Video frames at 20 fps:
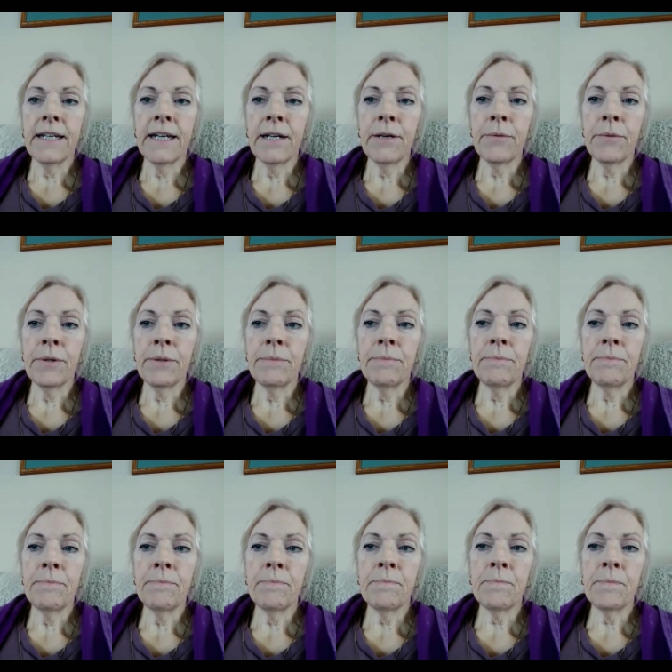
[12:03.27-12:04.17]
I would
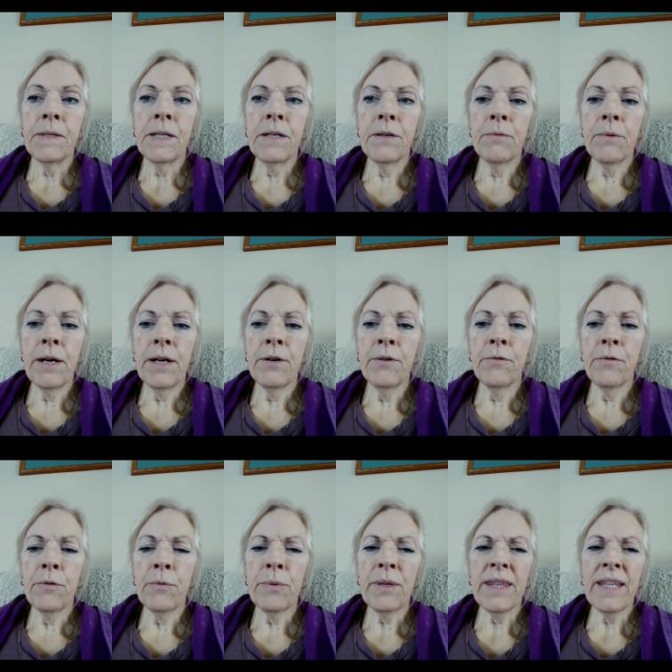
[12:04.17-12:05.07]
get a ride
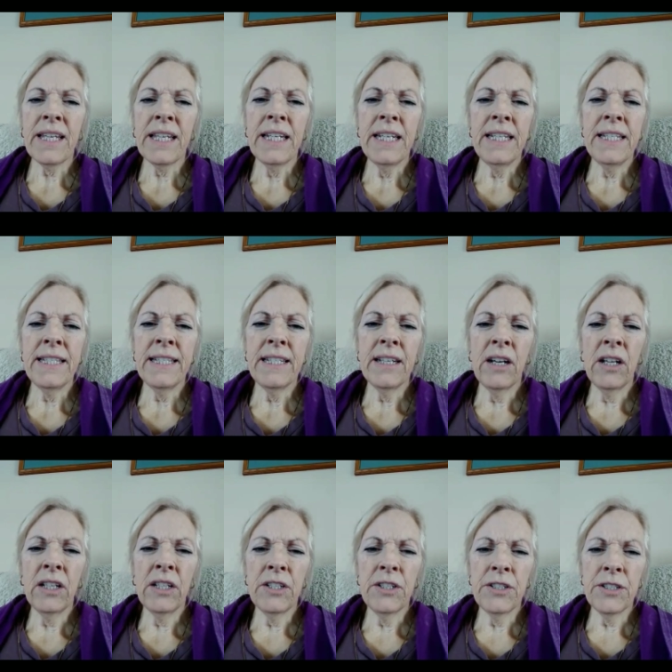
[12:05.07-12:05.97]
over with a
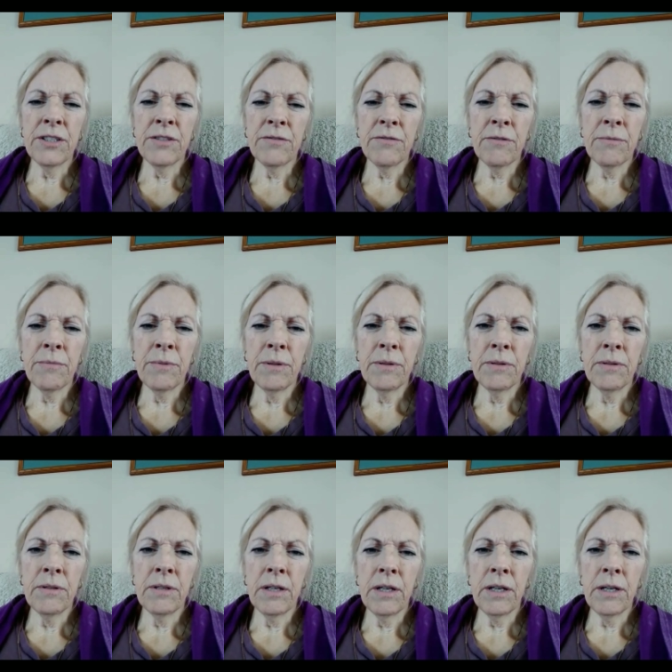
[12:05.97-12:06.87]
kinesiologist
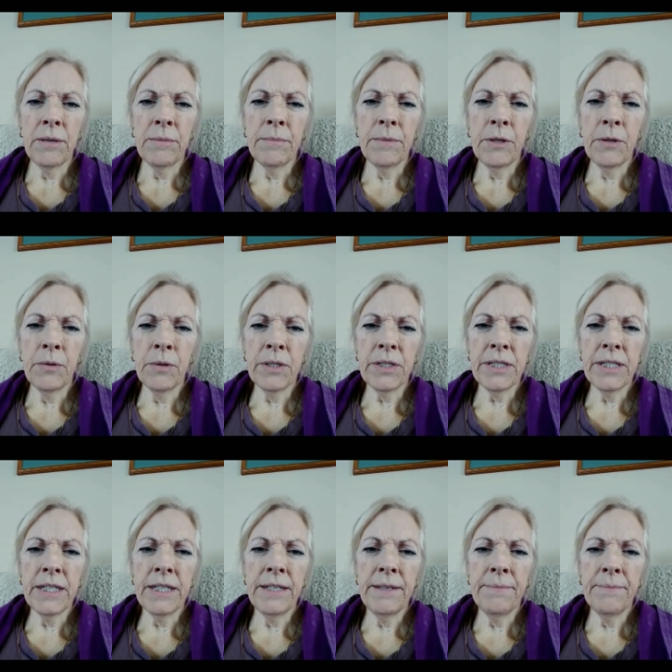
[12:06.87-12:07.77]
from um, the
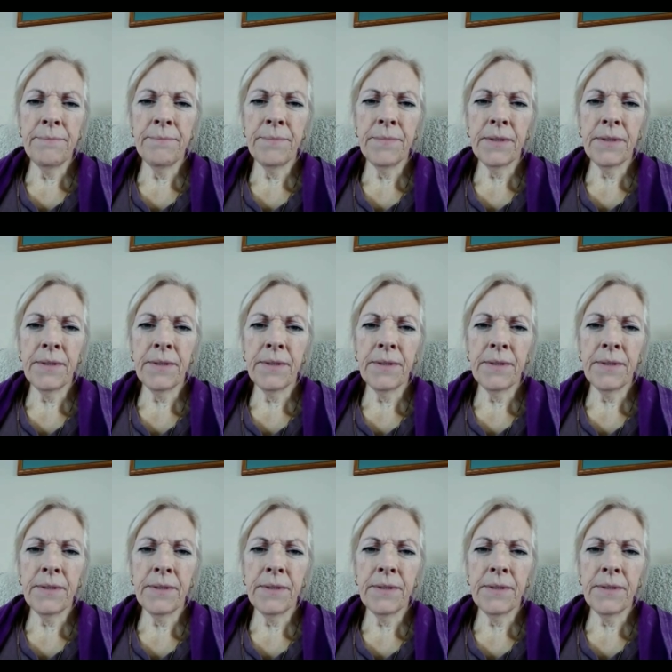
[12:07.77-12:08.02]
ORC,